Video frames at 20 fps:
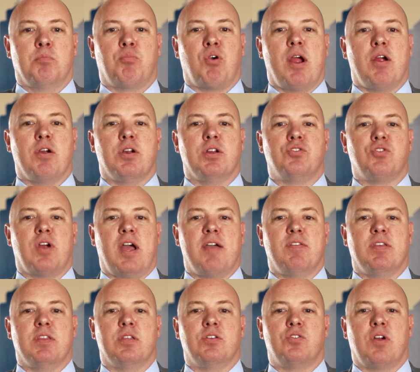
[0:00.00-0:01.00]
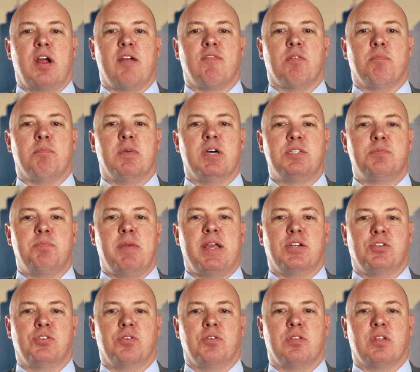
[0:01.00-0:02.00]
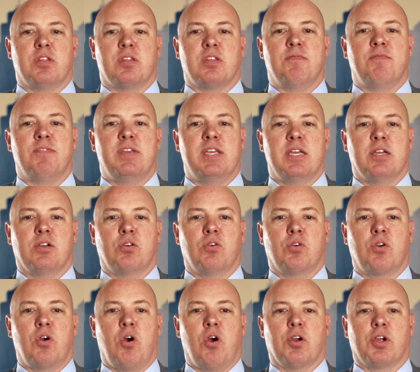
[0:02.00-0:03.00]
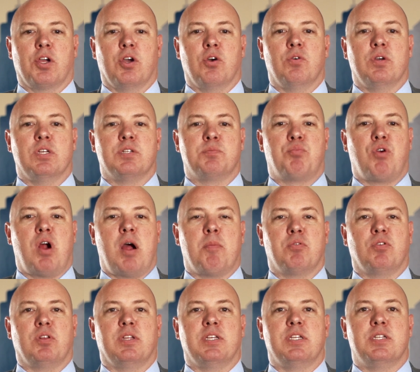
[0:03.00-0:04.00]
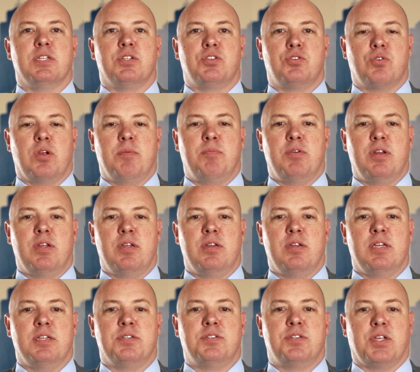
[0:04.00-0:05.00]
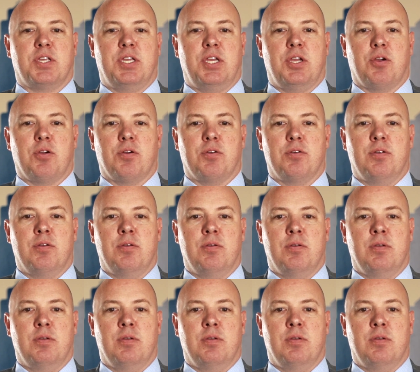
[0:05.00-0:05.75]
Prior to driving, the driver must make sure that the vehicle cargo is properly distributed and secured.